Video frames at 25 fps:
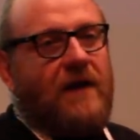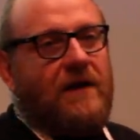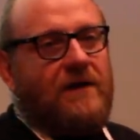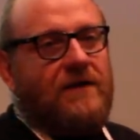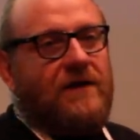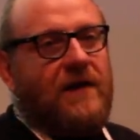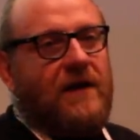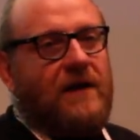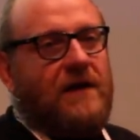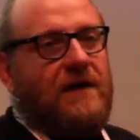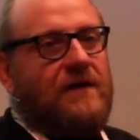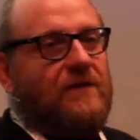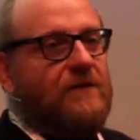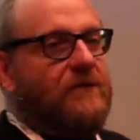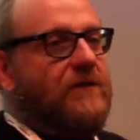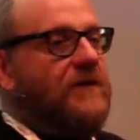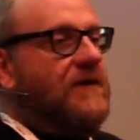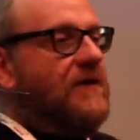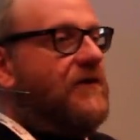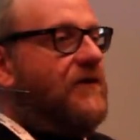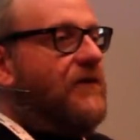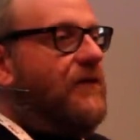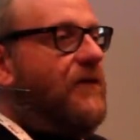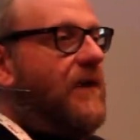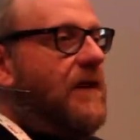and uh, it
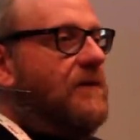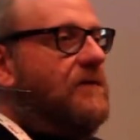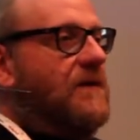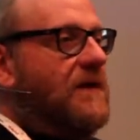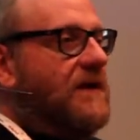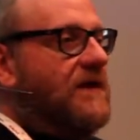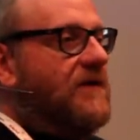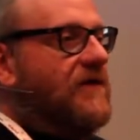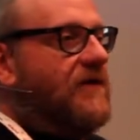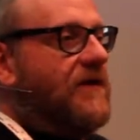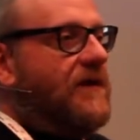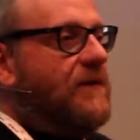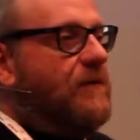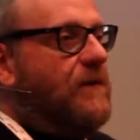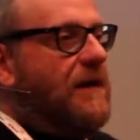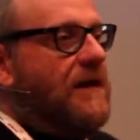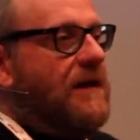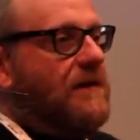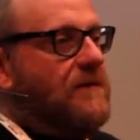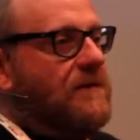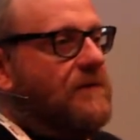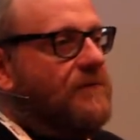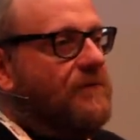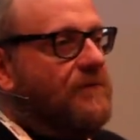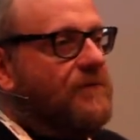works fabulously
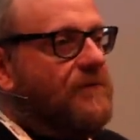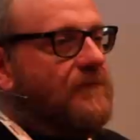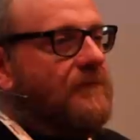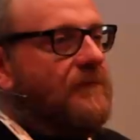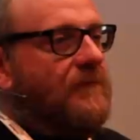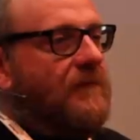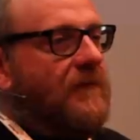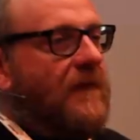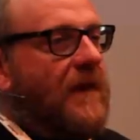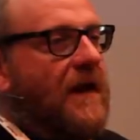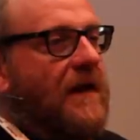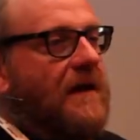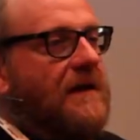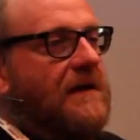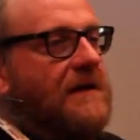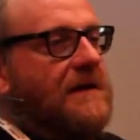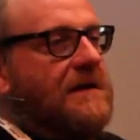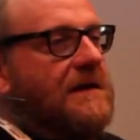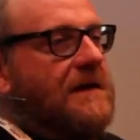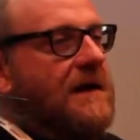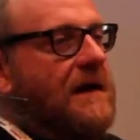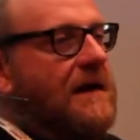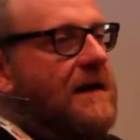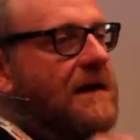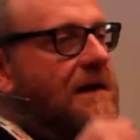well.
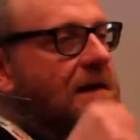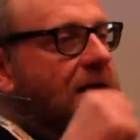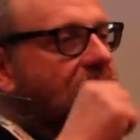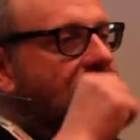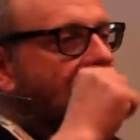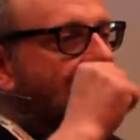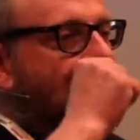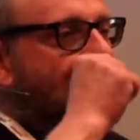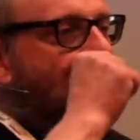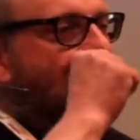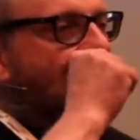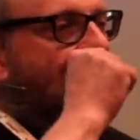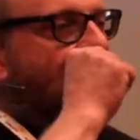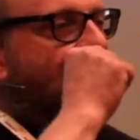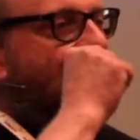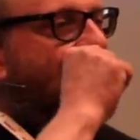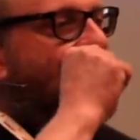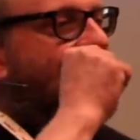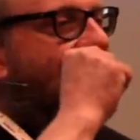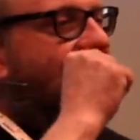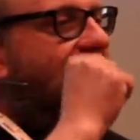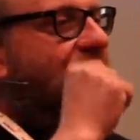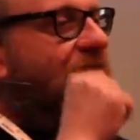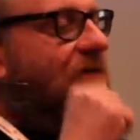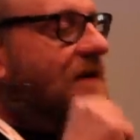I
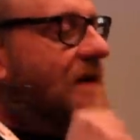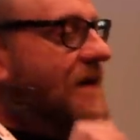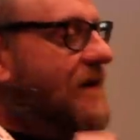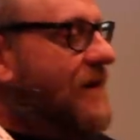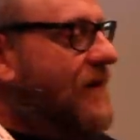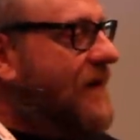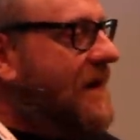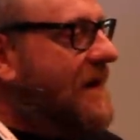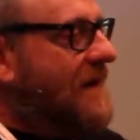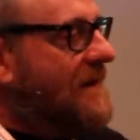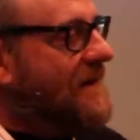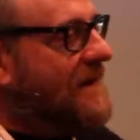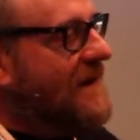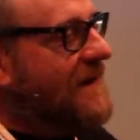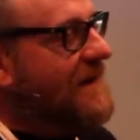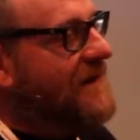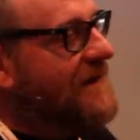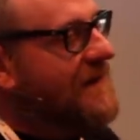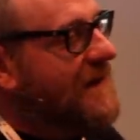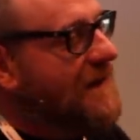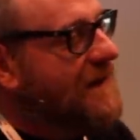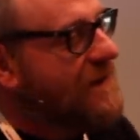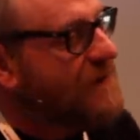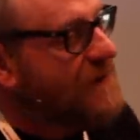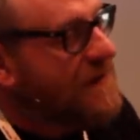personally think
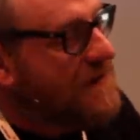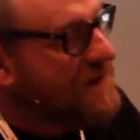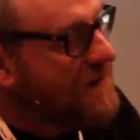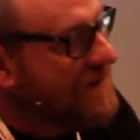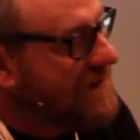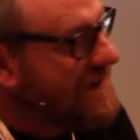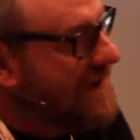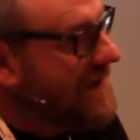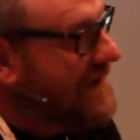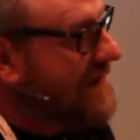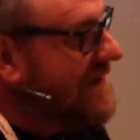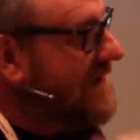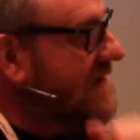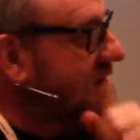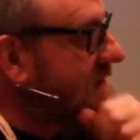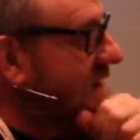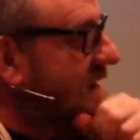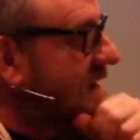that we could take this